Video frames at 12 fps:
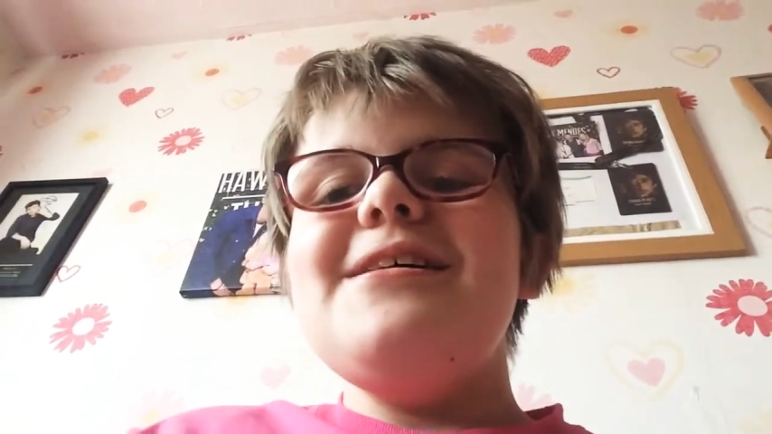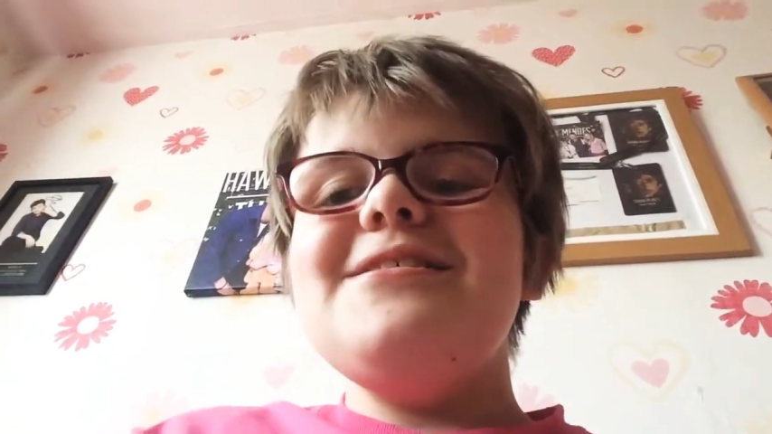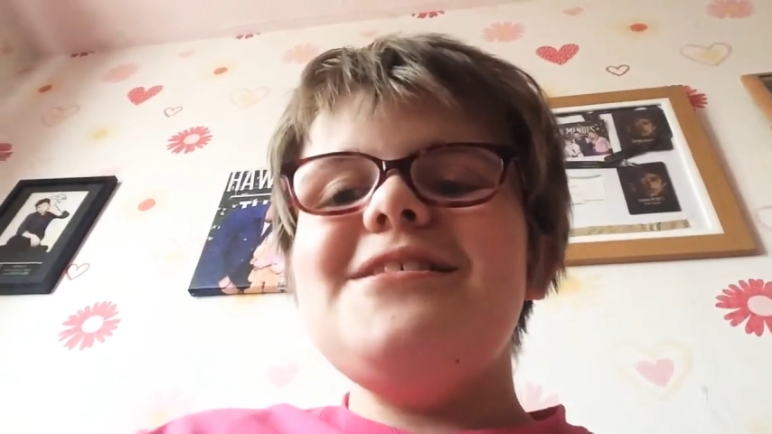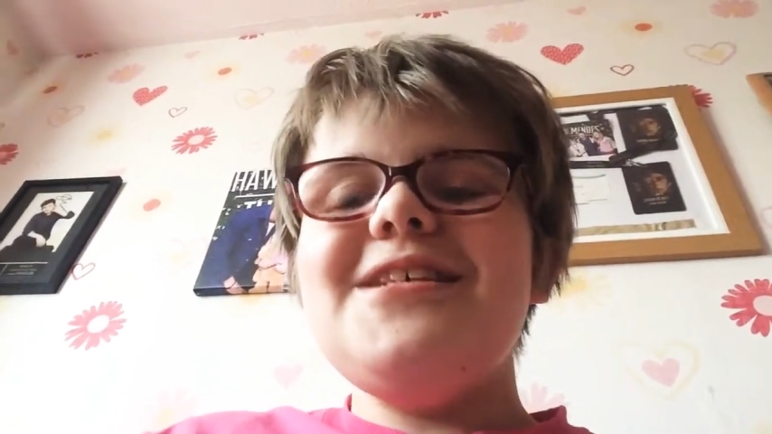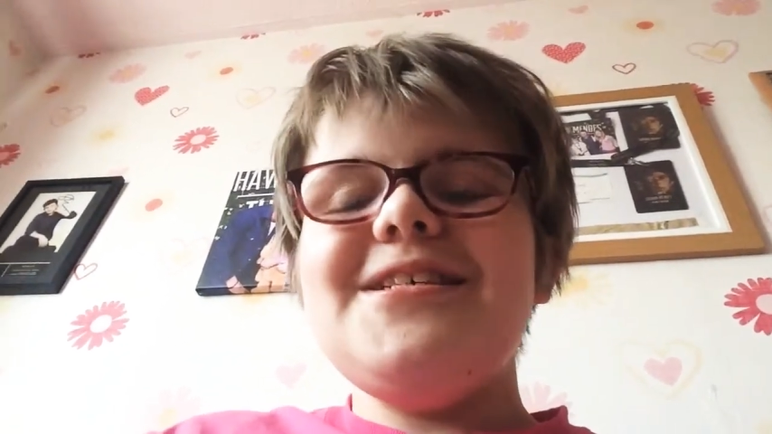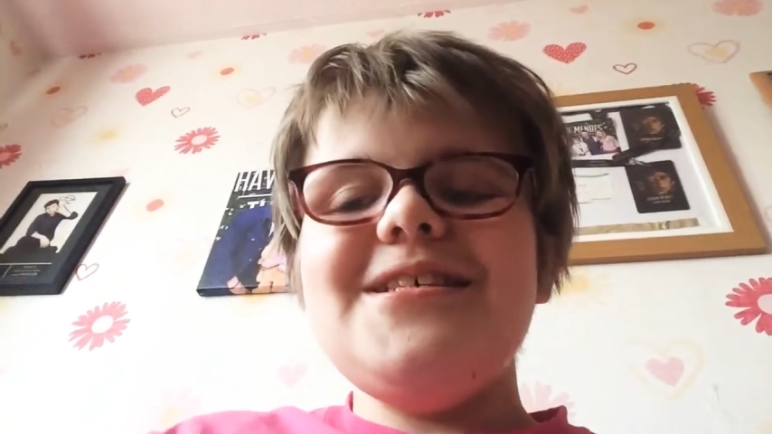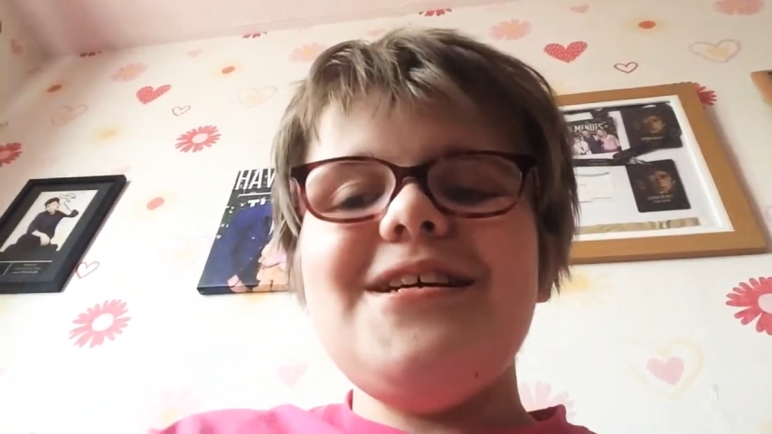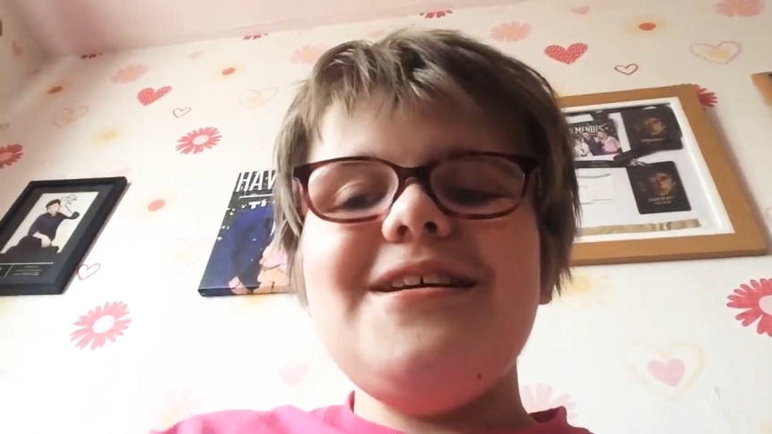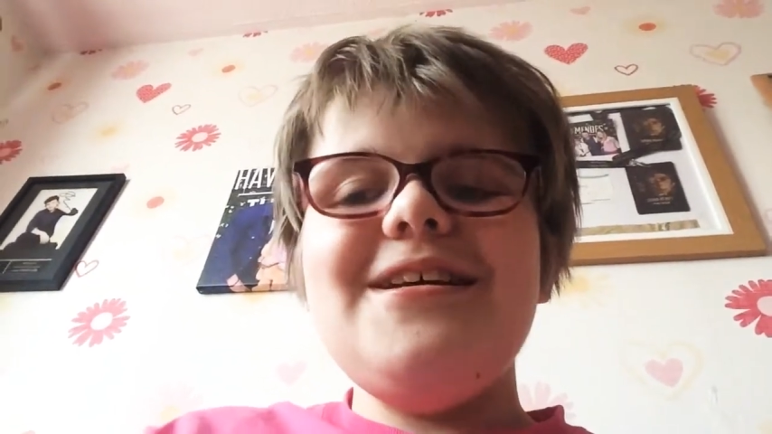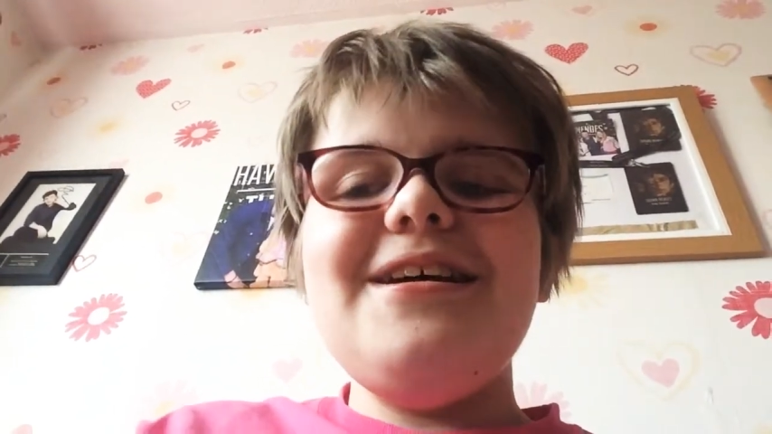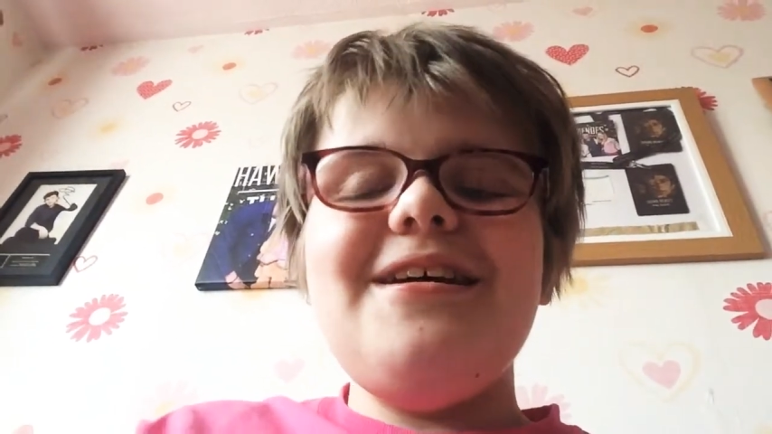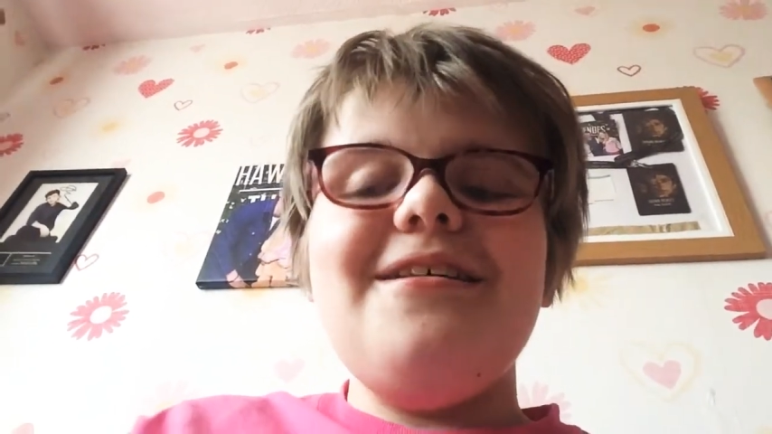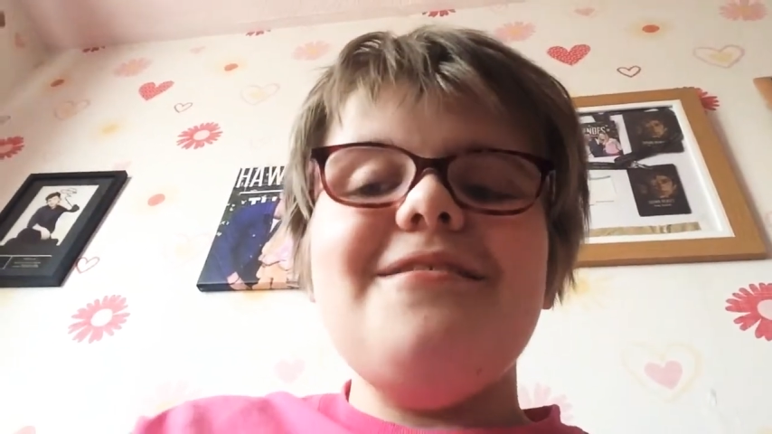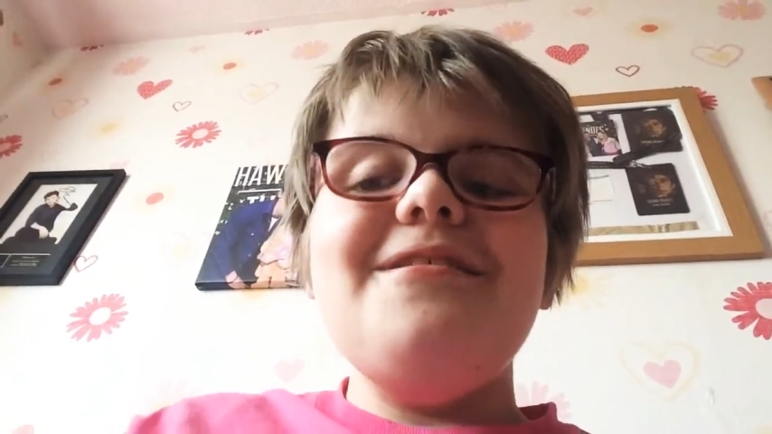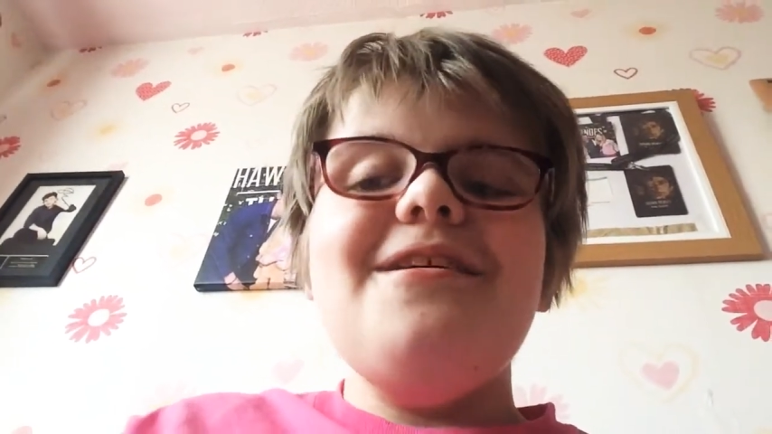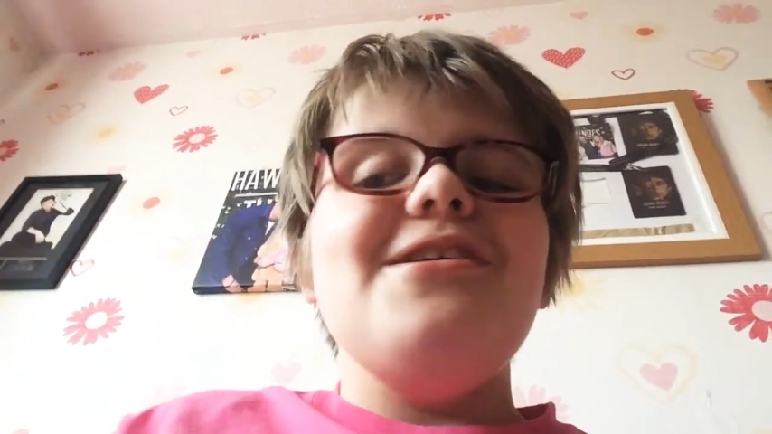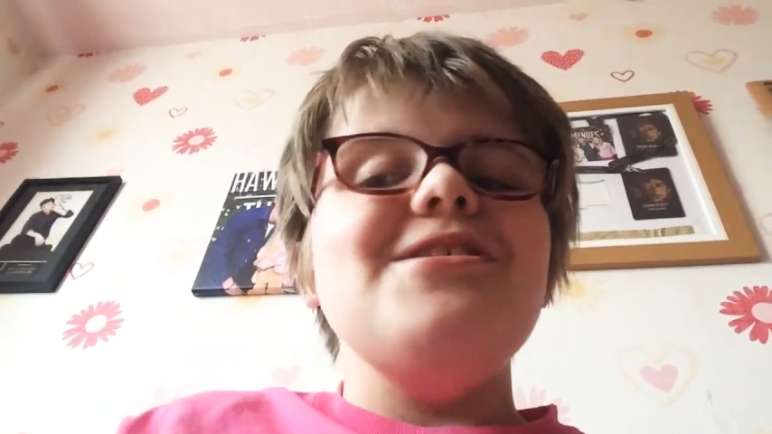just so you know,